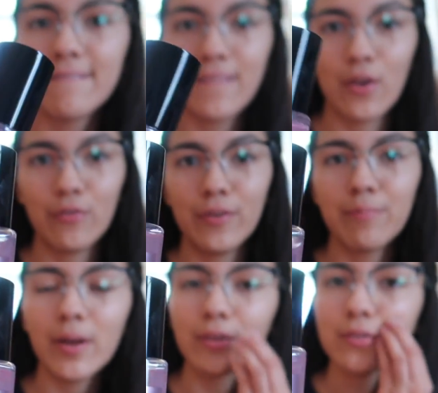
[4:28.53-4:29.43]

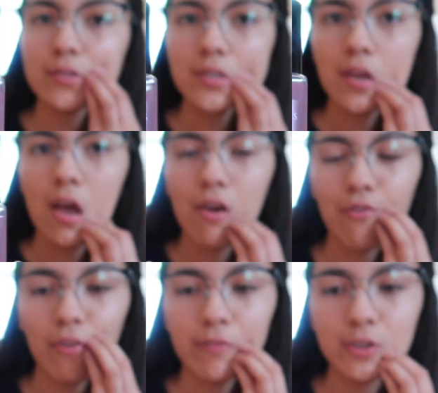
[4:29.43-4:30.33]
Velvet Petals
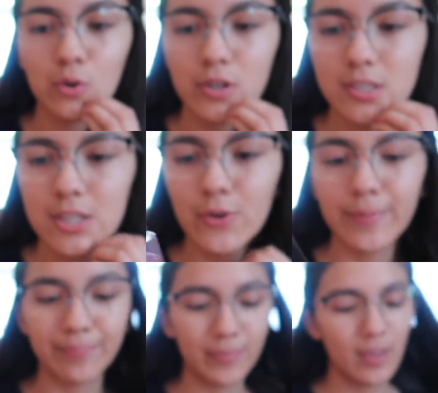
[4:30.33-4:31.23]
from Victoria's
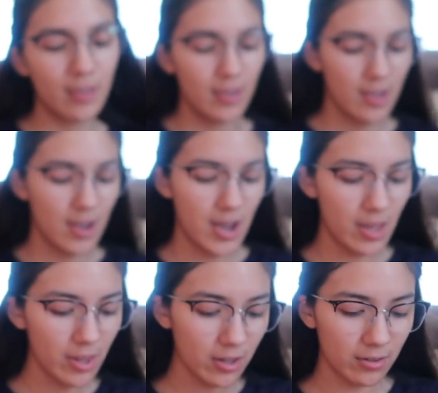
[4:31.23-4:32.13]
Secret. I
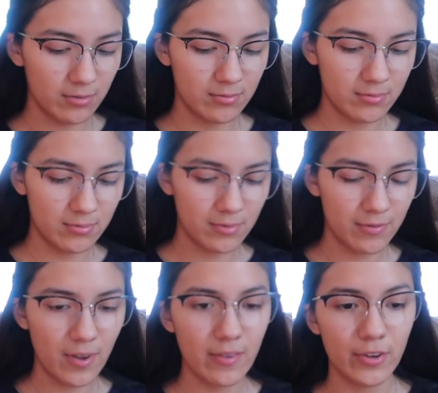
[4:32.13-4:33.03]
had like
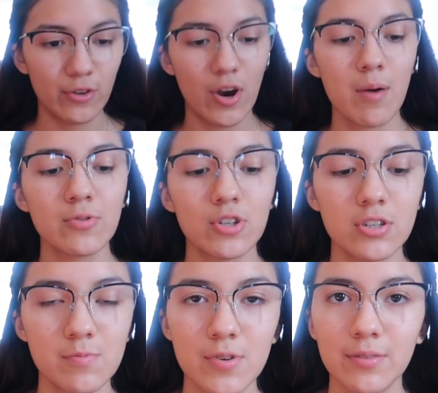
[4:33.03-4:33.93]
five other
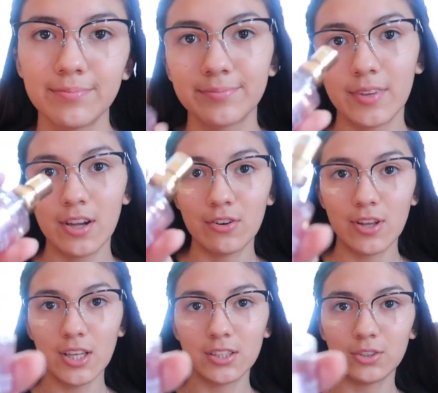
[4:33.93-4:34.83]
options, but I don't
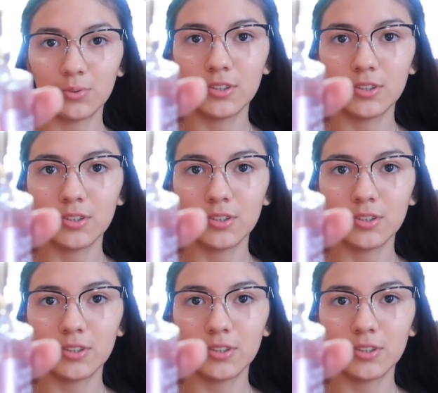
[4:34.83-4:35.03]
know, I like this